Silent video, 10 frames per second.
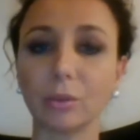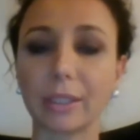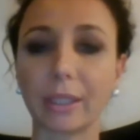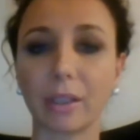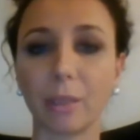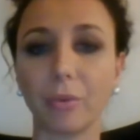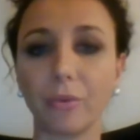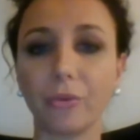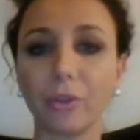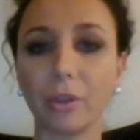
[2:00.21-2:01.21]
to set up
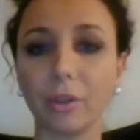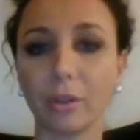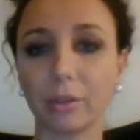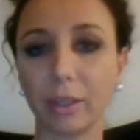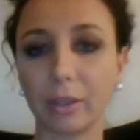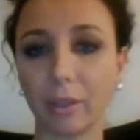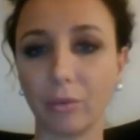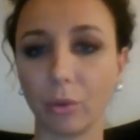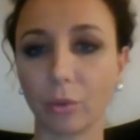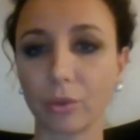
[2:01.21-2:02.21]
free data
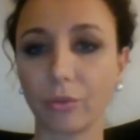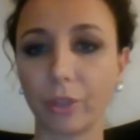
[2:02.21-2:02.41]
flows